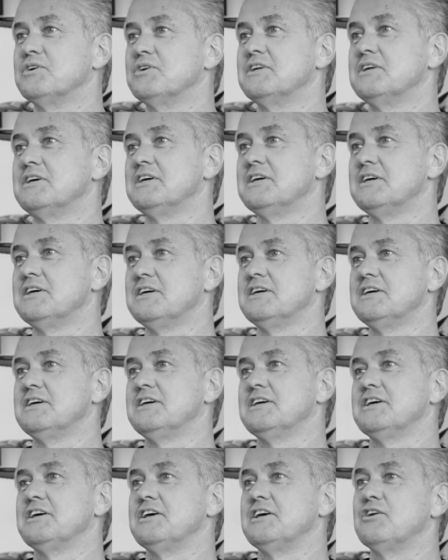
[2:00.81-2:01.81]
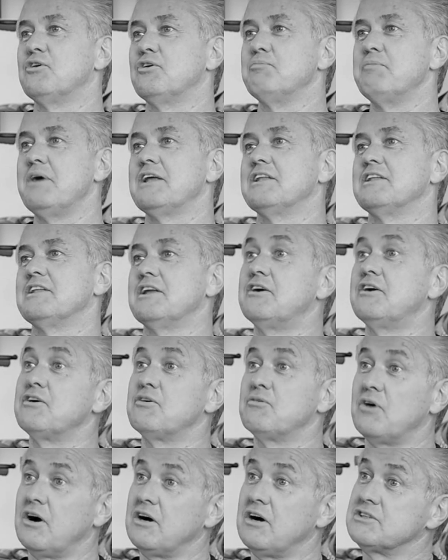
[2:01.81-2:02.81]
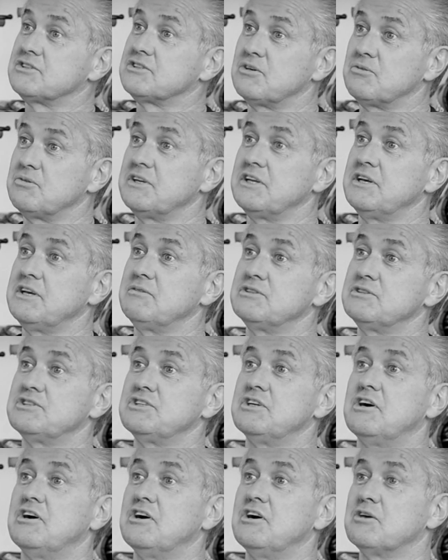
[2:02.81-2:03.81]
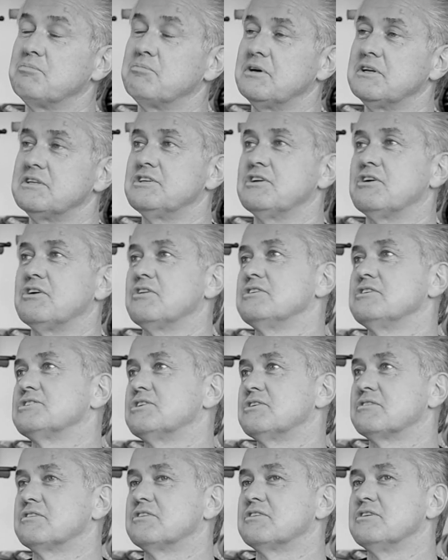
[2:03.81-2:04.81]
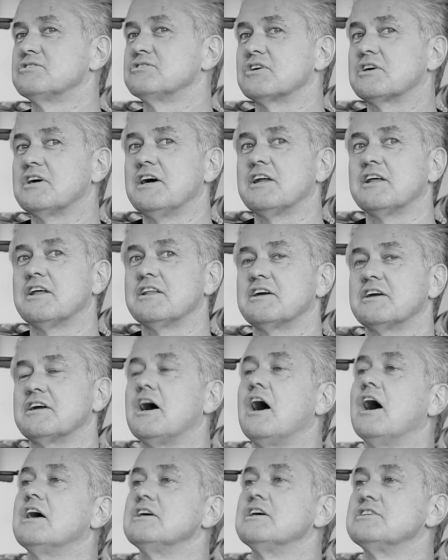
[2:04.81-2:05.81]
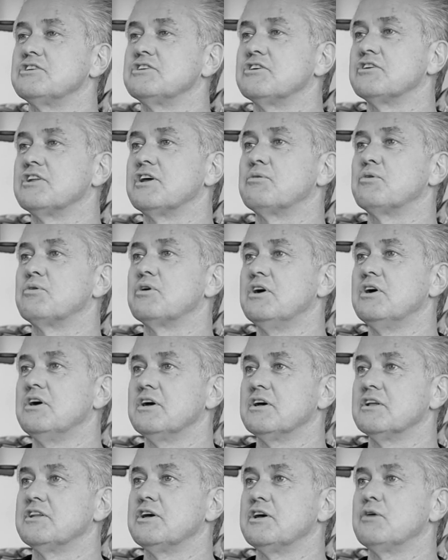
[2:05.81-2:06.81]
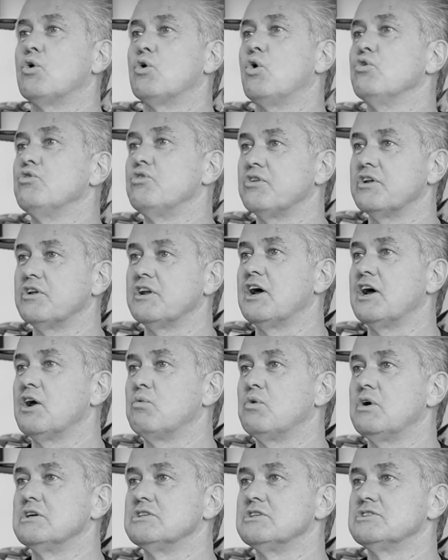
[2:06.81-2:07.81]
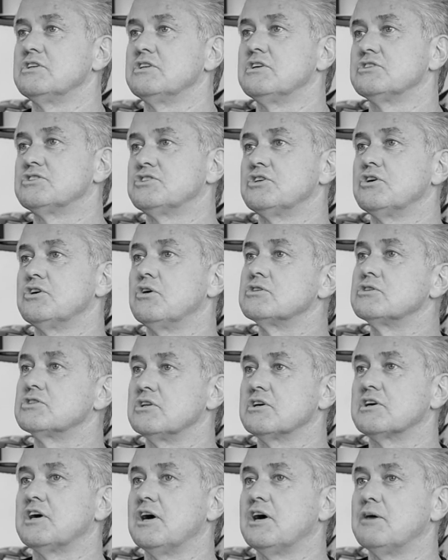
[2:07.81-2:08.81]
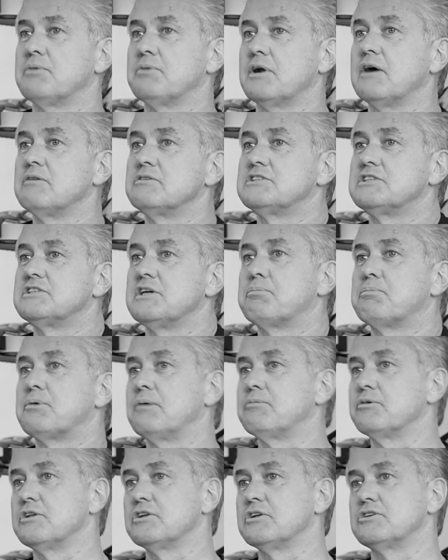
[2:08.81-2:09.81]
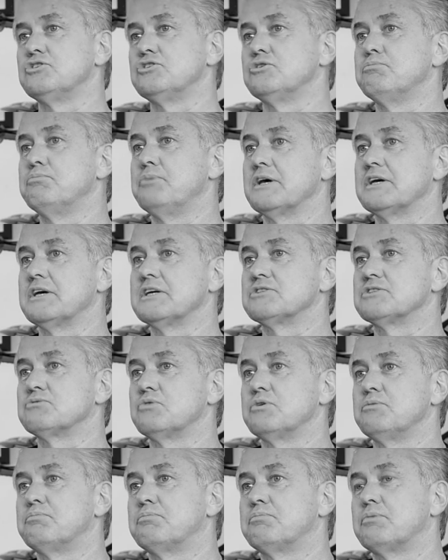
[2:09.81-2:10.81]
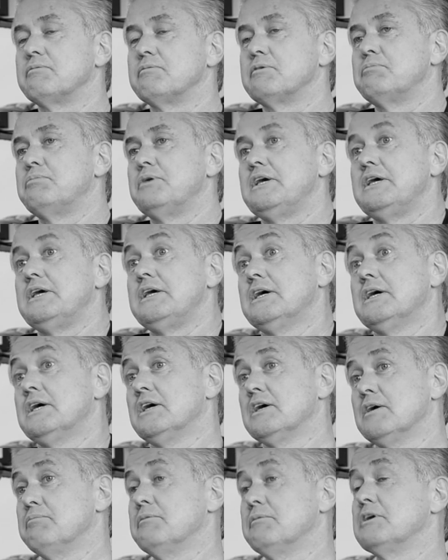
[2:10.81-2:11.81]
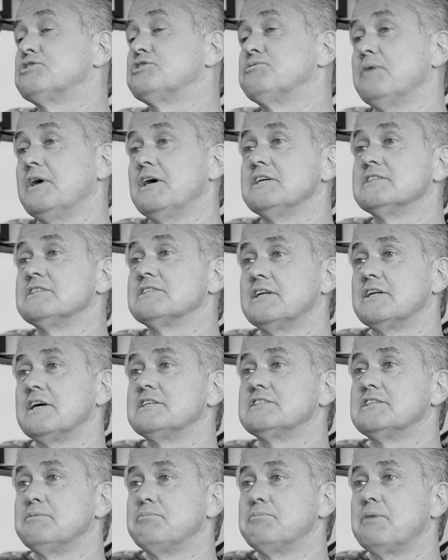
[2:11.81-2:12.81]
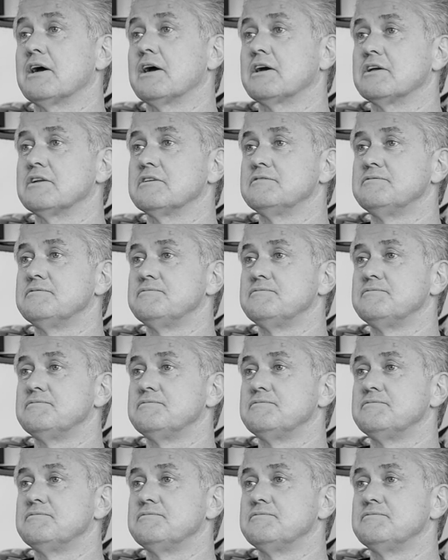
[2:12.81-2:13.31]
And met Larry Rossler when he was young, but those are kind of the guys, and they were older than I was, so you always look up. But I would say probably the two biggest would probably be Mitch Mays and AC Backen.